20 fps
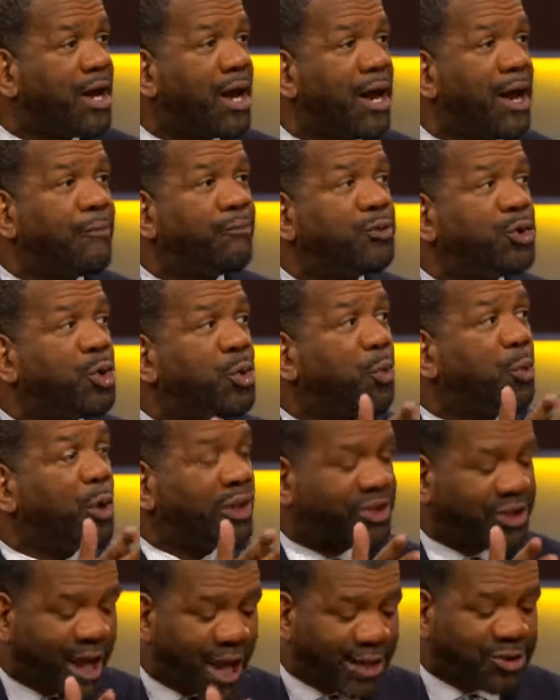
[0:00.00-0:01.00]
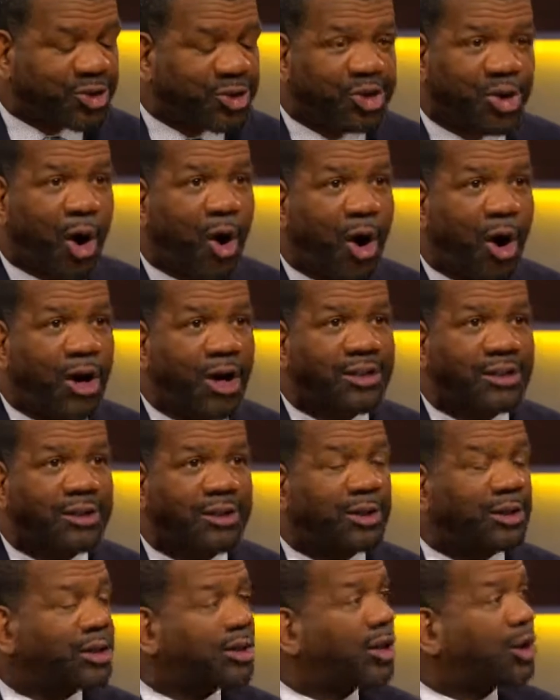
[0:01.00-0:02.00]
With that start,
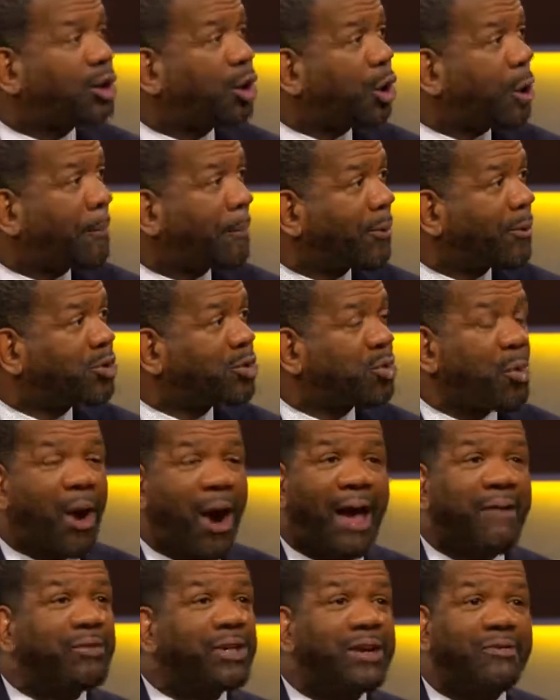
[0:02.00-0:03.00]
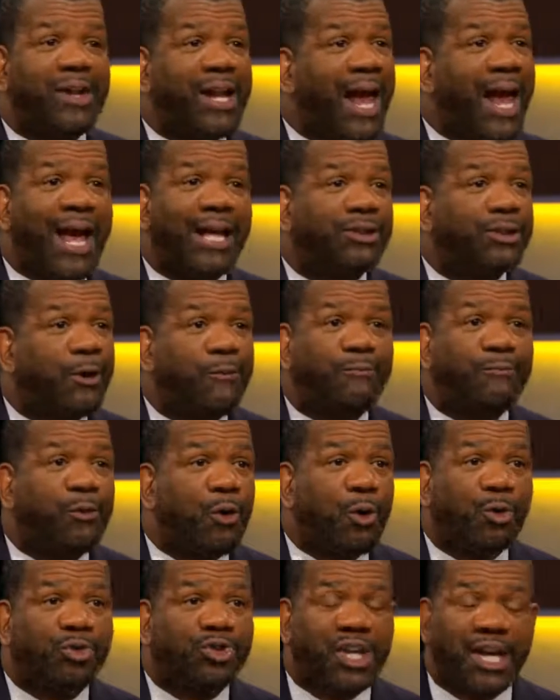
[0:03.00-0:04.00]
the Clippers, who haven't even had their
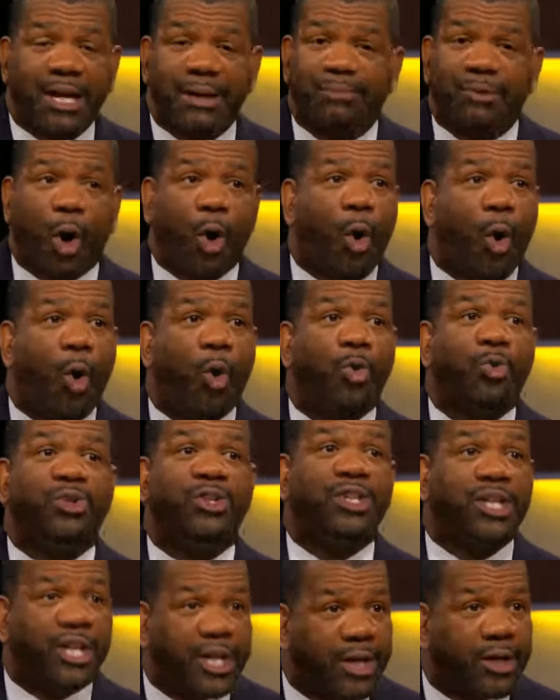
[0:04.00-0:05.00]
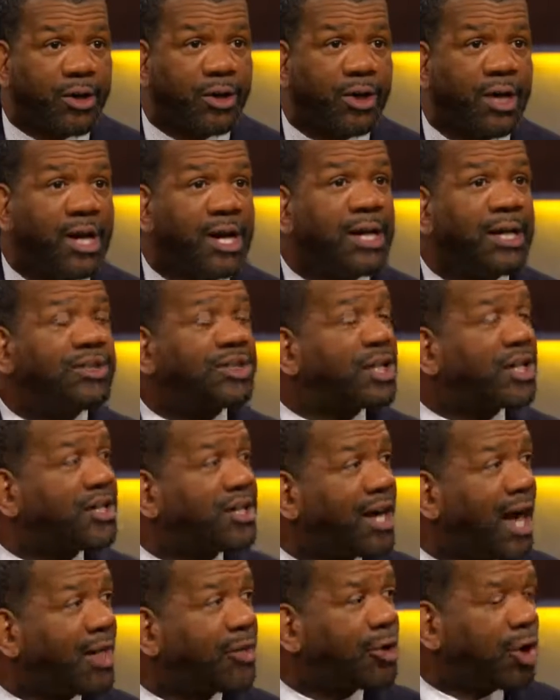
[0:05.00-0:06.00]
full team the whole year
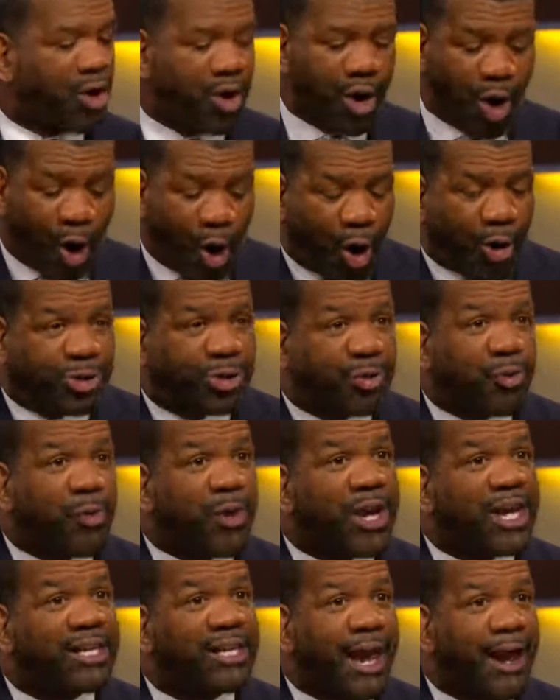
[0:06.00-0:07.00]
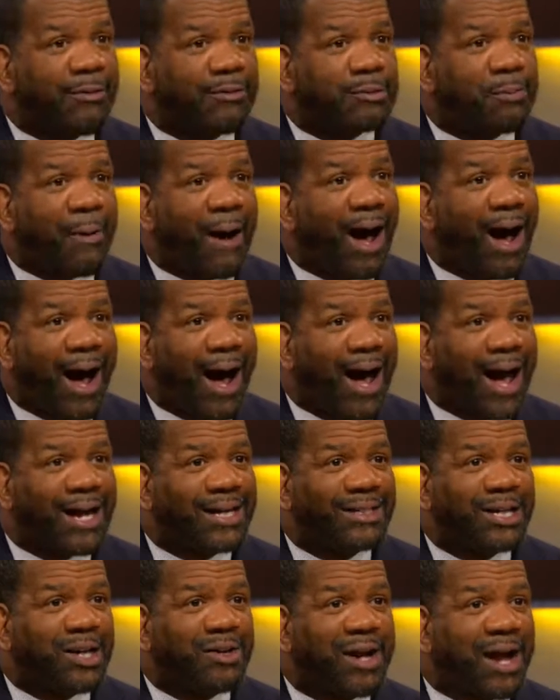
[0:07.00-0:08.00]
together, are 3 games behind. They're